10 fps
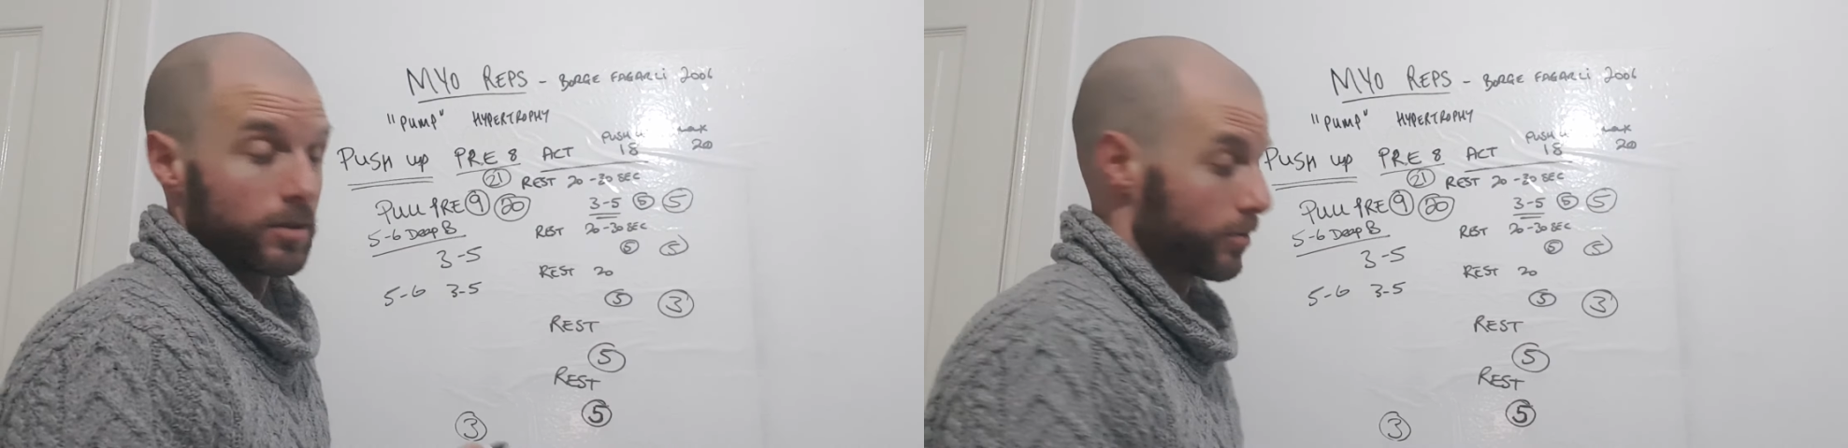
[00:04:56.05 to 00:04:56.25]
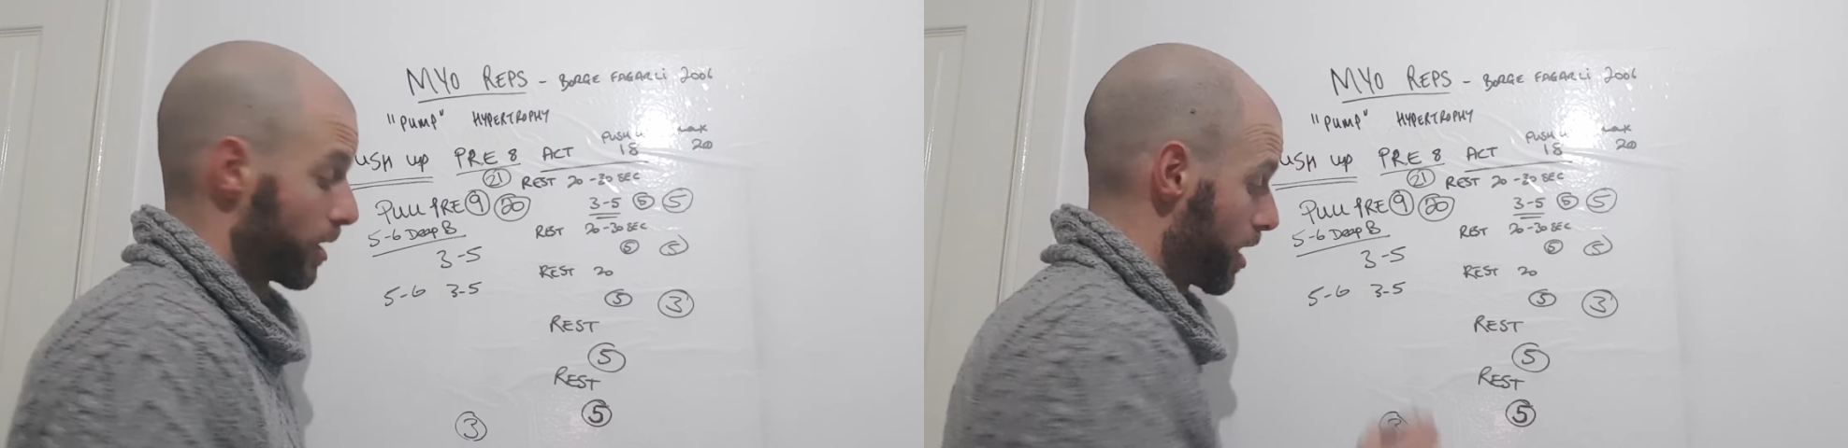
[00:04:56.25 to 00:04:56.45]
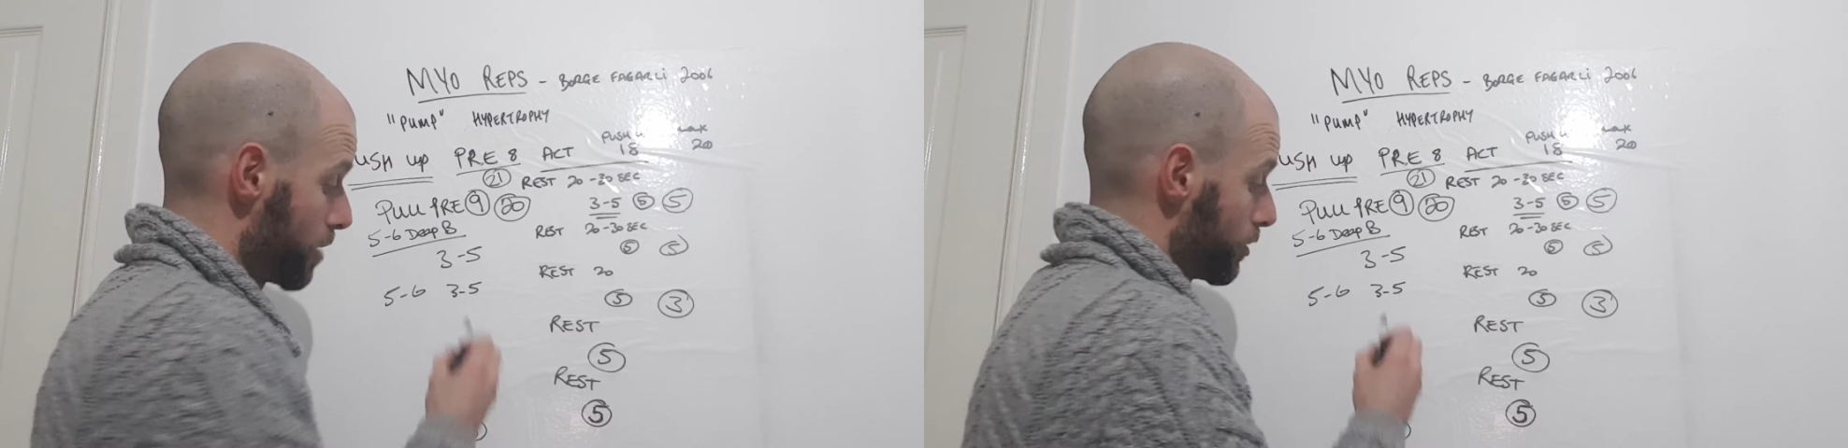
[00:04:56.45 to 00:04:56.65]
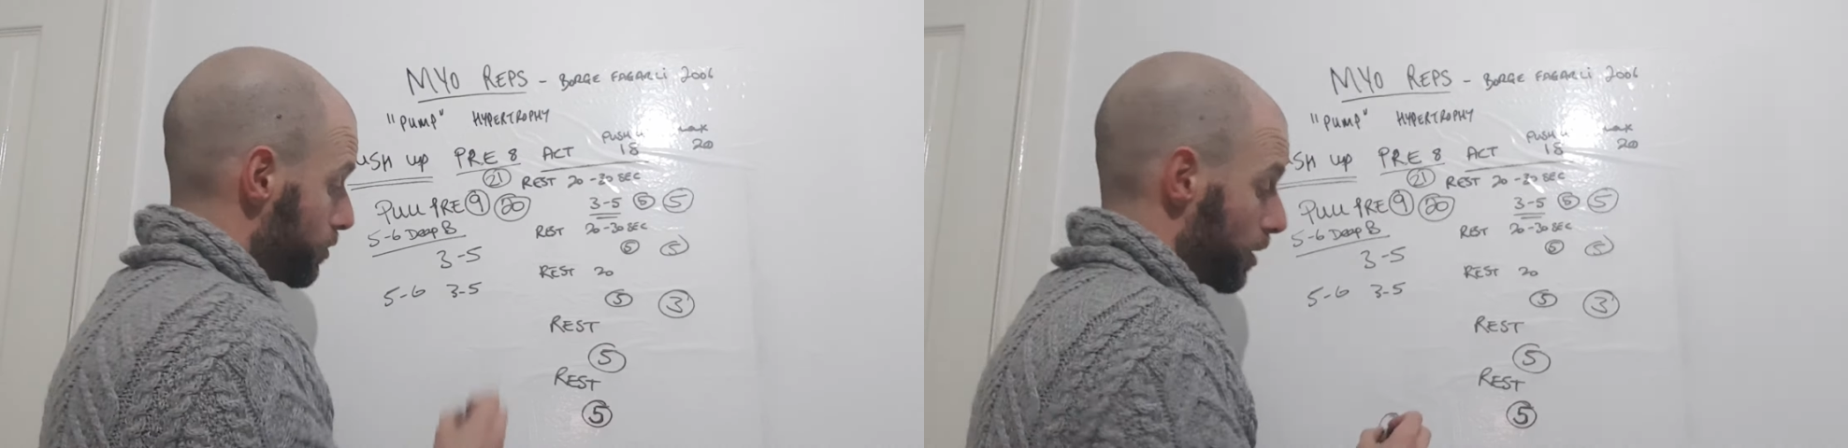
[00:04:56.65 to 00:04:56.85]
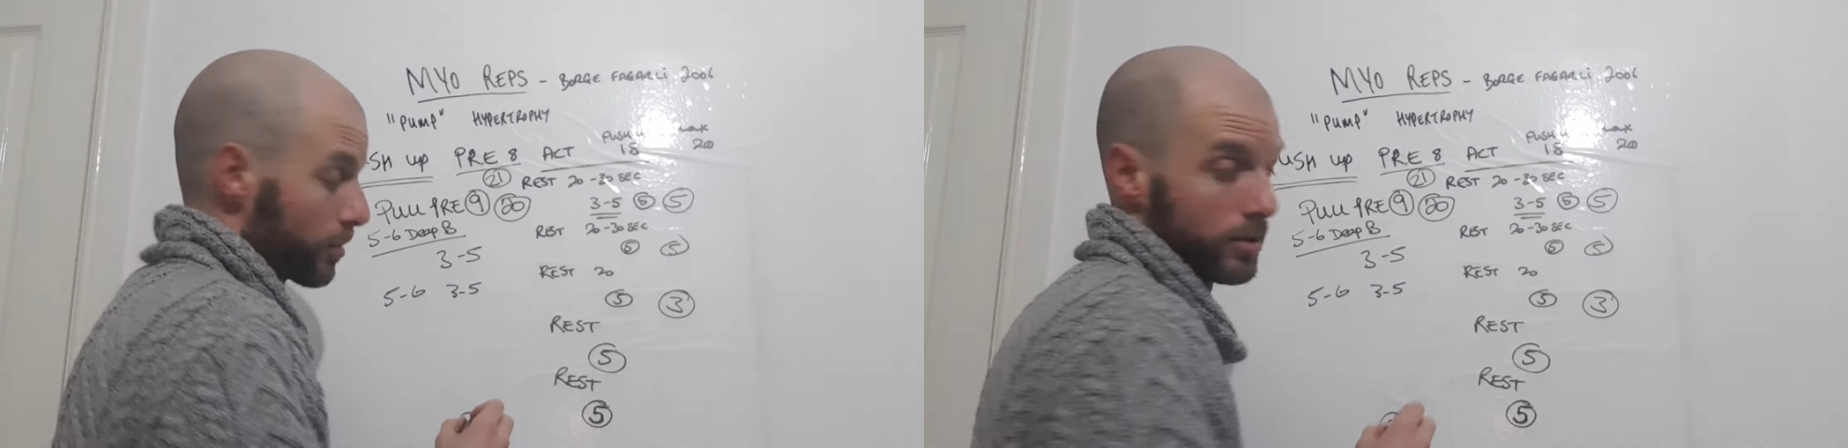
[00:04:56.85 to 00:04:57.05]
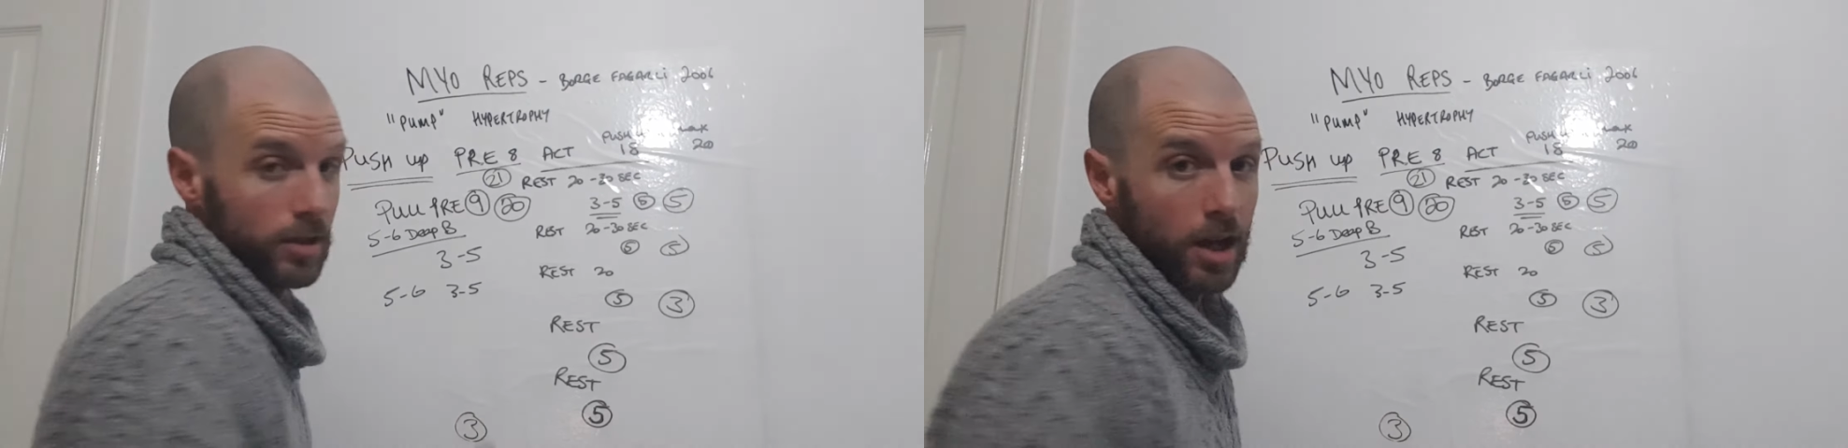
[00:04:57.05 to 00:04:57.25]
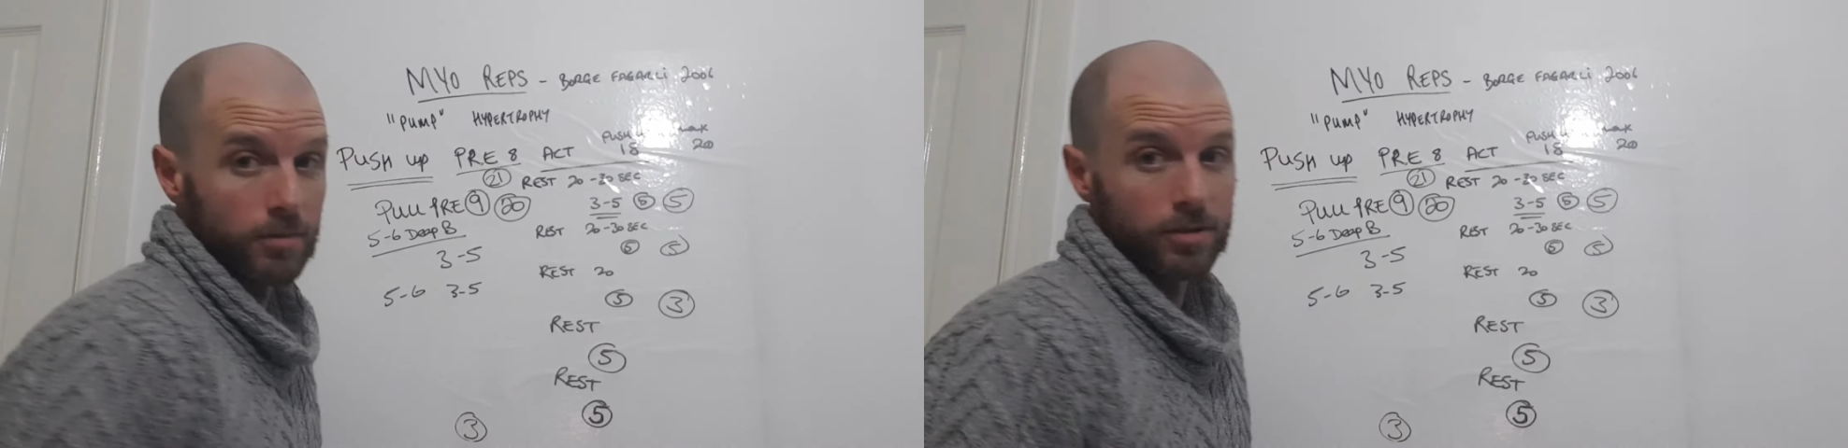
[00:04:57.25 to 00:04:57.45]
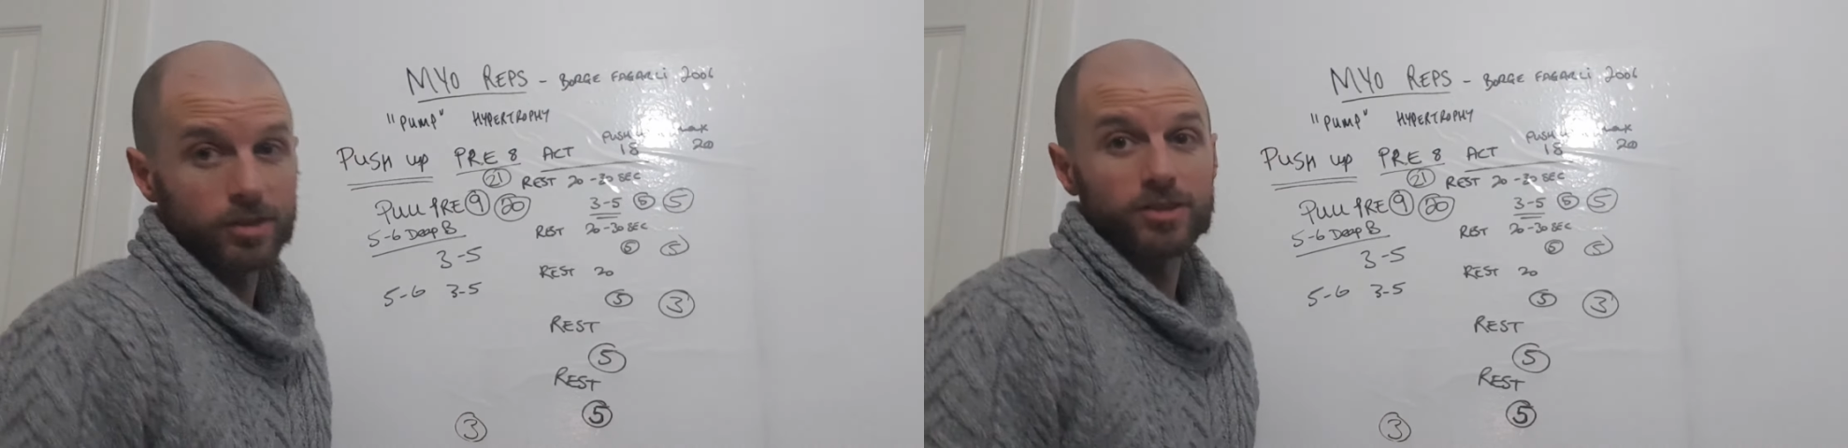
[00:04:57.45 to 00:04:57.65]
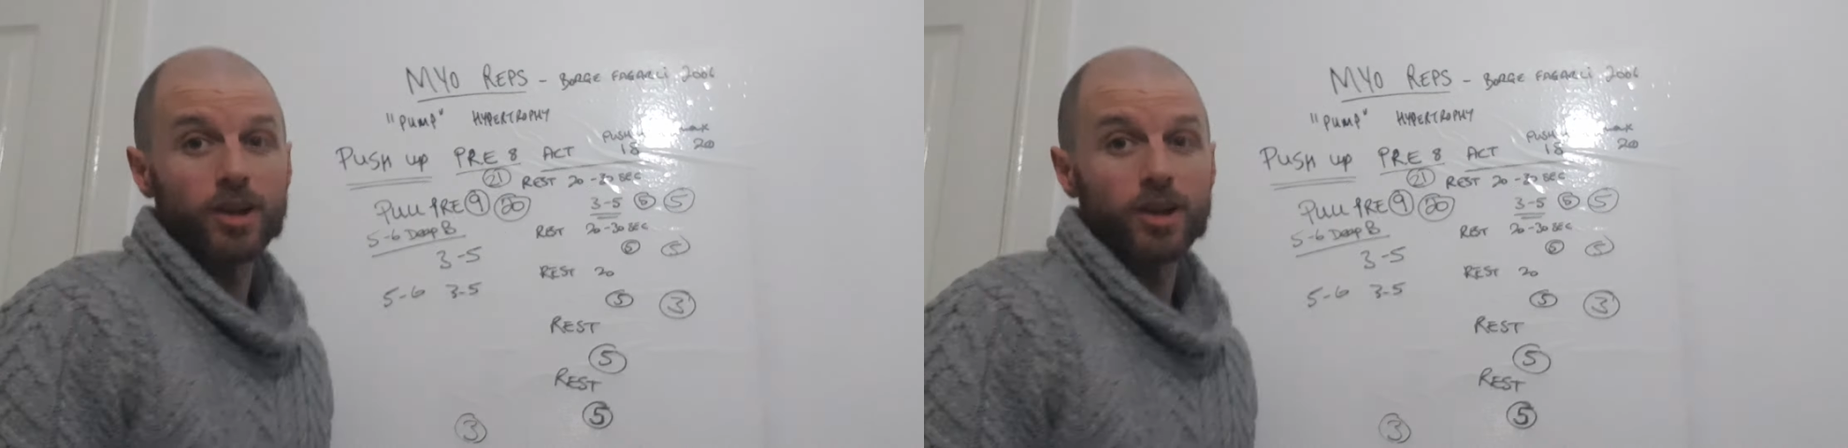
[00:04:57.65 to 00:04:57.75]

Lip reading: My aim would probably because